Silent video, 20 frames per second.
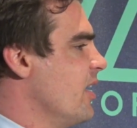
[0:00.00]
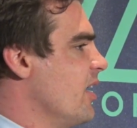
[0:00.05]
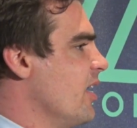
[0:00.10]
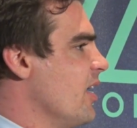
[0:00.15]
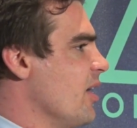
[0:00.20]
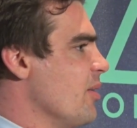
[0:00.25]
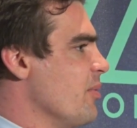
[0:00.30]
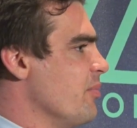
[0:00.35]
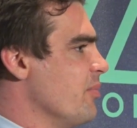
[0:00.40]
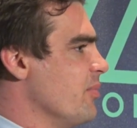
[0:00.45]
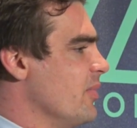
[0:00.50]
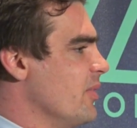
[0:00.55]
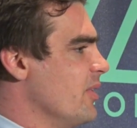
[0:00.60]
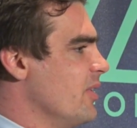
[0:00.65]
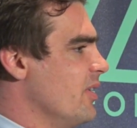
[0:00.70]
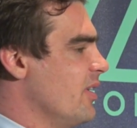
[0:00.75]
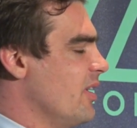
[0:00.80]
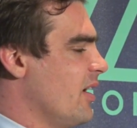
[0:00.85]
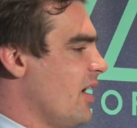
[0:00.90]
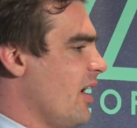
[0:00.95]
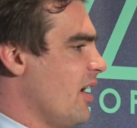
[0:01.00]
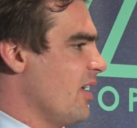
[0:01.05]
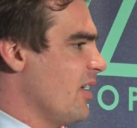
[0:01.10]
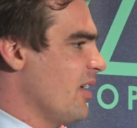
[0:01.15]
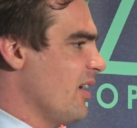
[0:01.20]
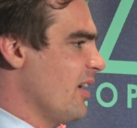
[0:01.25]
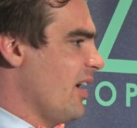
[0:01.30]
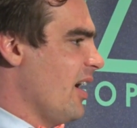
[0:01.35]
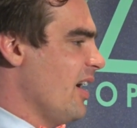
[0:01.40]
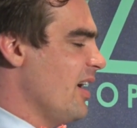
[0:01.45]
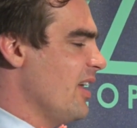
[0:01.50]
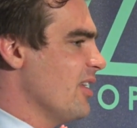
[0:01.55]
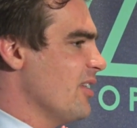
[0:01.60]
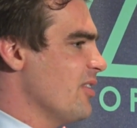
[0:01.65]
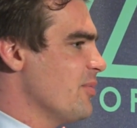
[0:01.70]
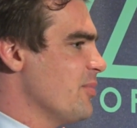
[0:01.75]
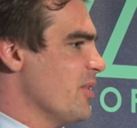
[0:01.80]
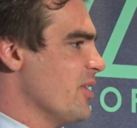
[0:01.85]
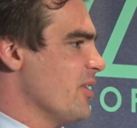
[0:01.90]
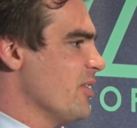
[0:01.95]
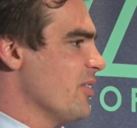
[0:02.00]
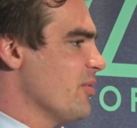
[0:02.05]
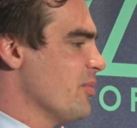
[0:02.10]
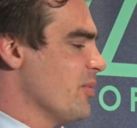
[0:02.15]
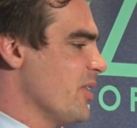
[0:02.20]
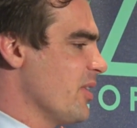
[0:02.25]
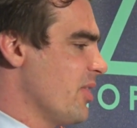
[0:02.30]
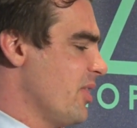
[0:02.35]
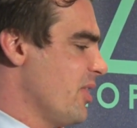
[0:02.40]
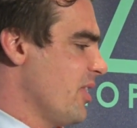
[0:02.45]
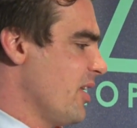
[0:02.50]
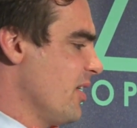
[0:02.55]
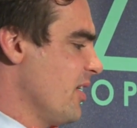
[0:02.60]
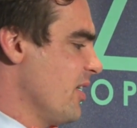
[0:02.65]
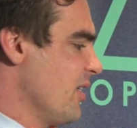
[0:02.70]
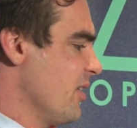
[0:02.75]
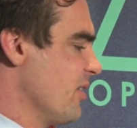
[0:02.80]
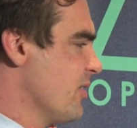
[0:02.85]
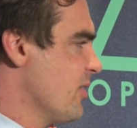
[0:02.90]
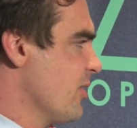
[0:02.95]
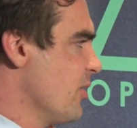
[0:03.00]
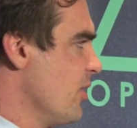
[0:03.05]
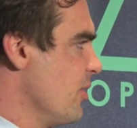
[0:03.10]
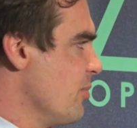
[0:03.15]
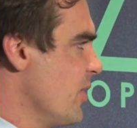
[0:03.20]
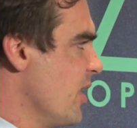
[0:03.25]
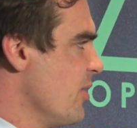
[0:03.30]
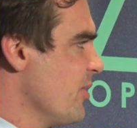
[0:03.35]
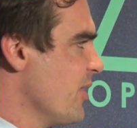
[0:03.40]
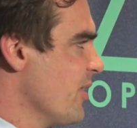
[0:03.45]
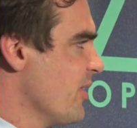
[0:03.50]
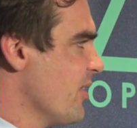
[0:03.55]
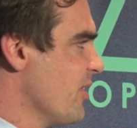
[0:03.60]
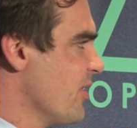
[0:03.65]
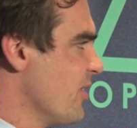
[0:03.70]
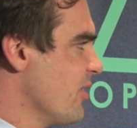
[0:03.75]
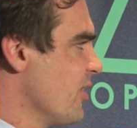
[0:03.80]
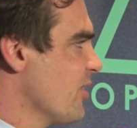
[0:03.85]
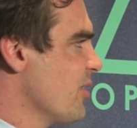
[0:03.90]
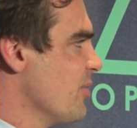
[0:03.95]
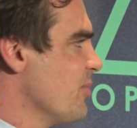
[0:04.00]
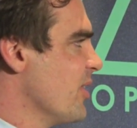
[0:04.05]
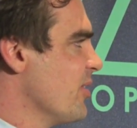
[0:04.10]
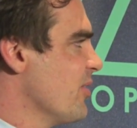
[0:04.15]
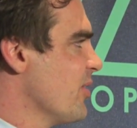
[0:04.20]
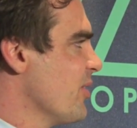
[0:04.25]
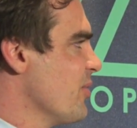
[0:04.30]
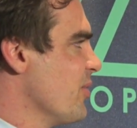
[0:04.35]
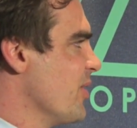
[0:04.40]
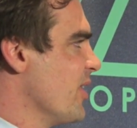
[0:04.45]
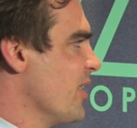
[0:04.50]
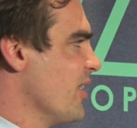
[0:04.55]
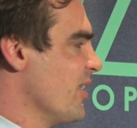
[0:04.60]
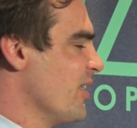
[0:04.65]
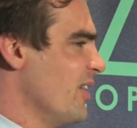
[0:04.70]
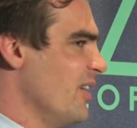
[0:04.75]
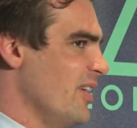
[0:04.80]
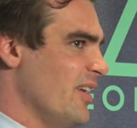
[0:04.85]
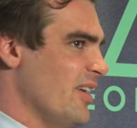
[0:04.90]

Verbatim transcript: Um, I, I had experience with uh, Solar Mamas, it's a documentary where